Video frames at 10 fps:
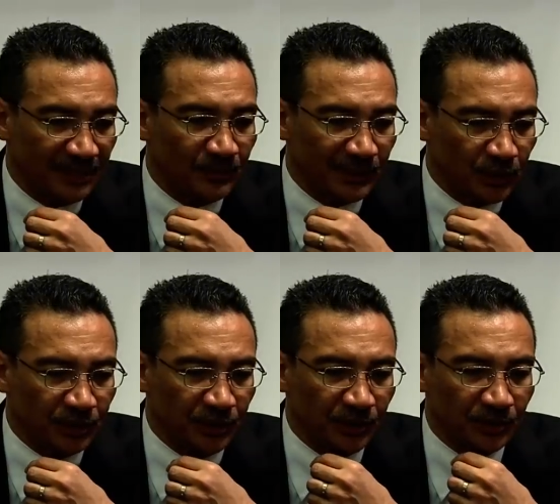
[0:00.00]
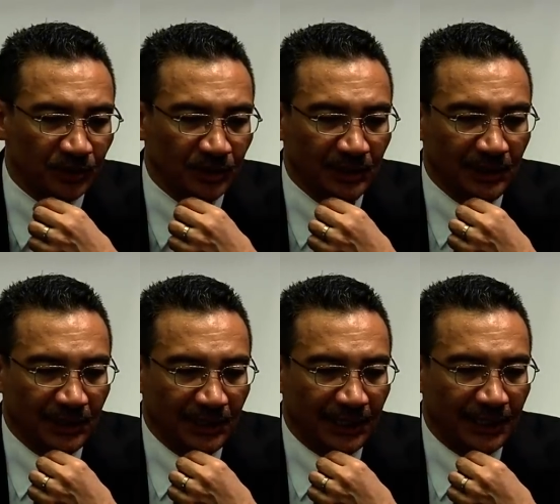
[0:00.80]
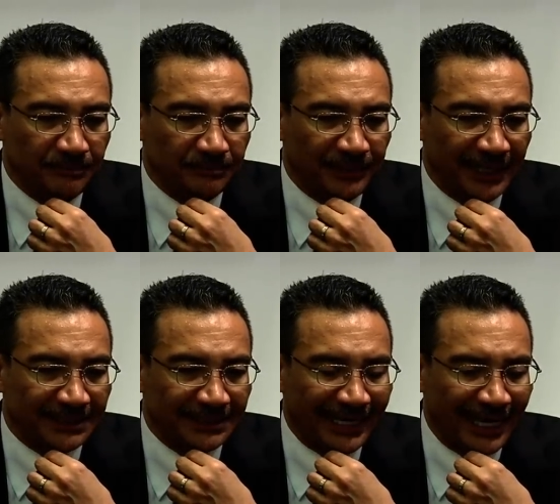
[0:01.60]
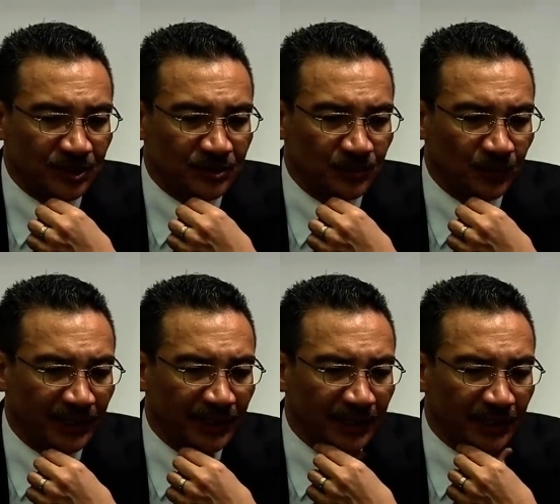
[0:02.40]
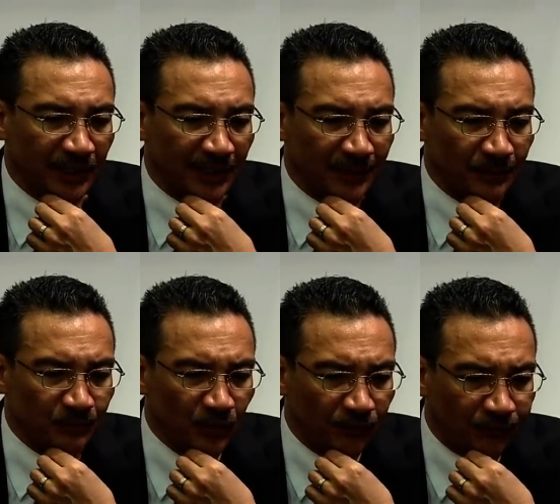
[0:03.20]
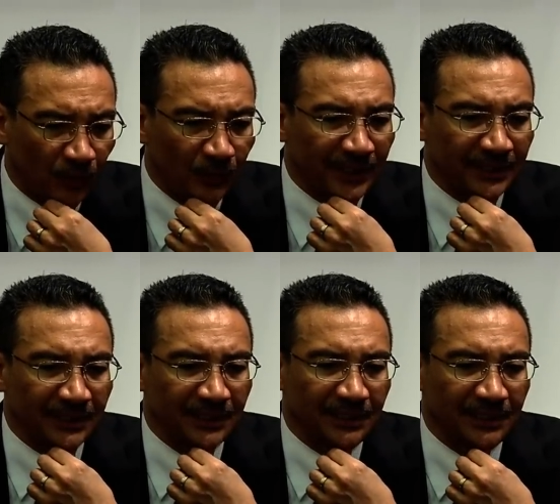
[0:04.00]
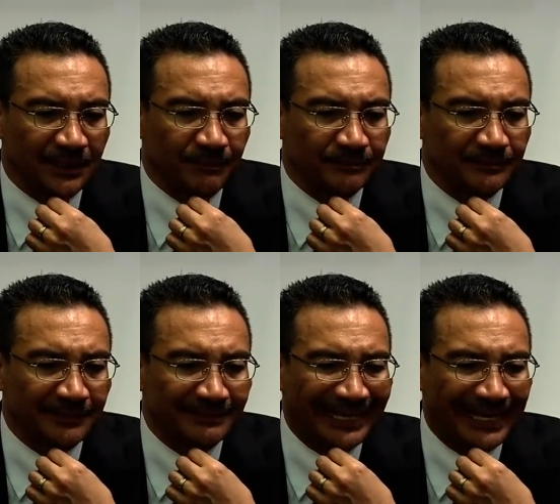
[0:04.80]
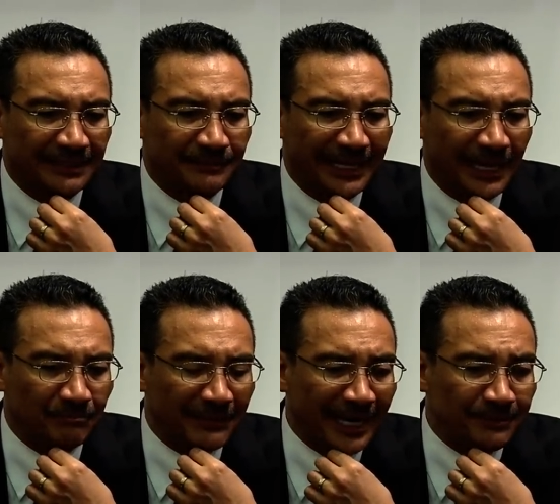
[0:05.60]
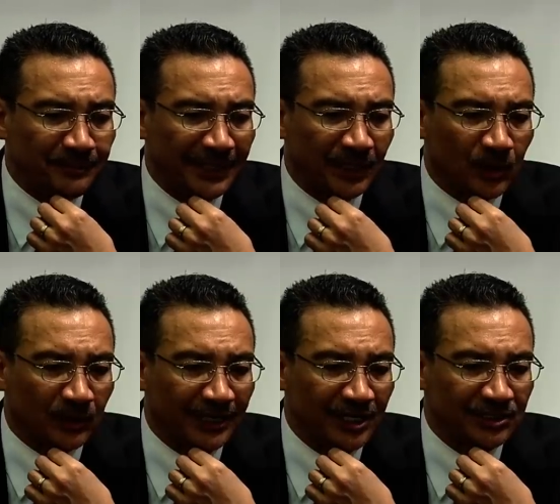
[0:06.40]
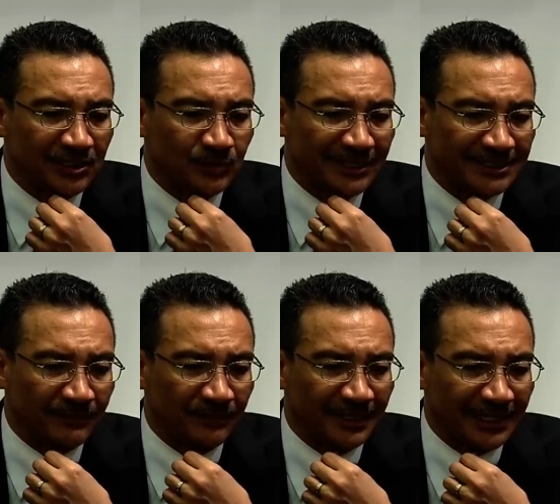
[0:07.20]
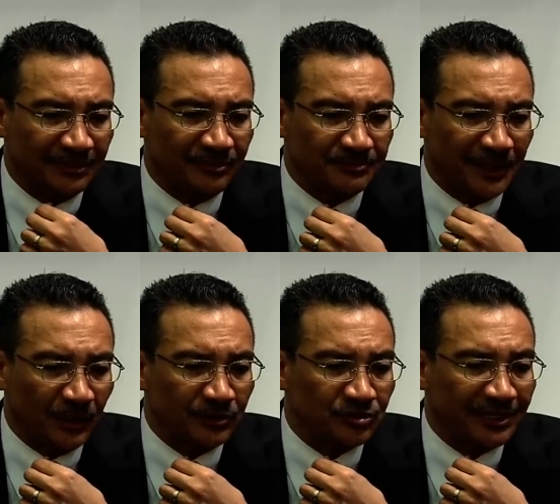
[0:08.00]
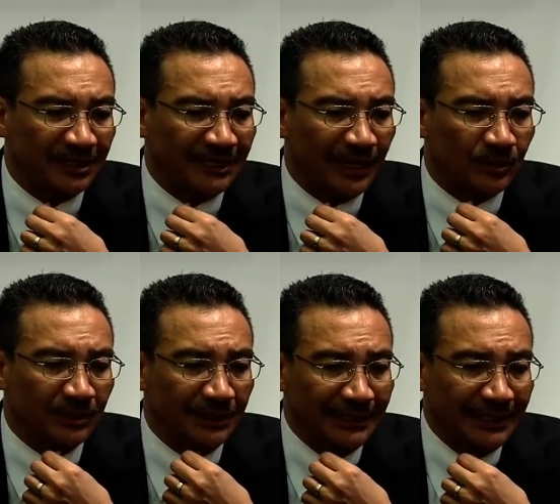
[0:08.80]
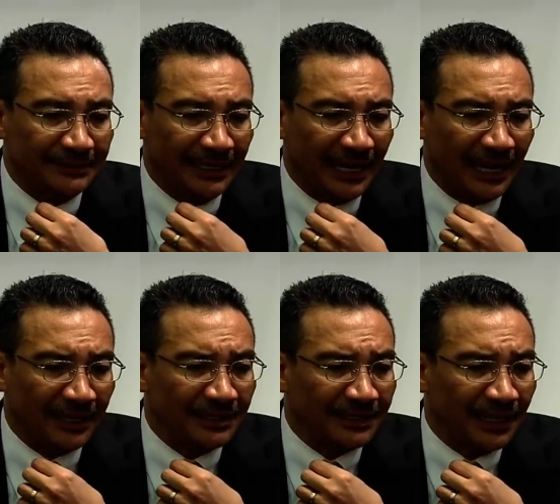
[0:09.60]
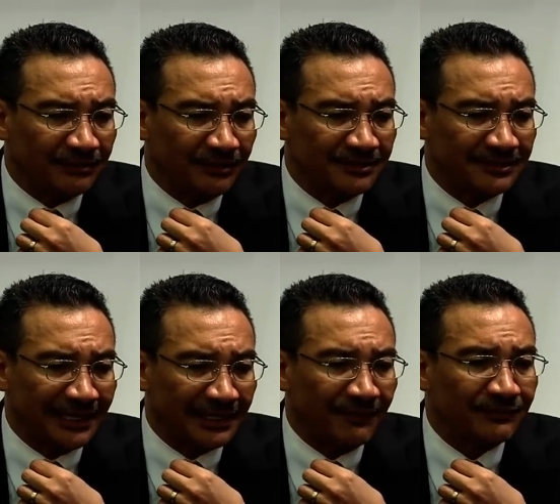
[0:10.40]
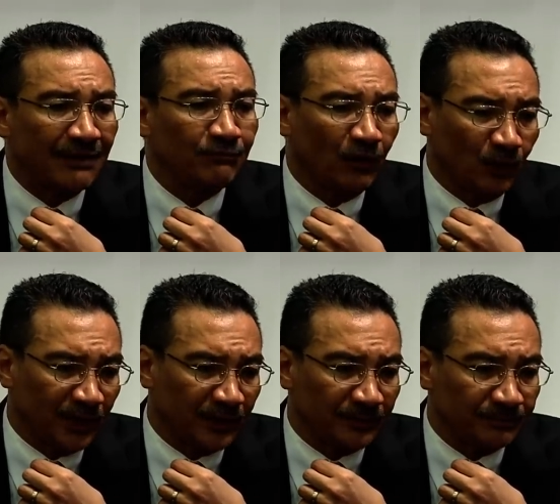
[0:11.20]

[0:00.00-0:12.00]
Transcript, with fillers: and we will continue. Um, but as we move forward, um, and there might be occasions where some of the countries might want to scale down. There are other countries that have come forward,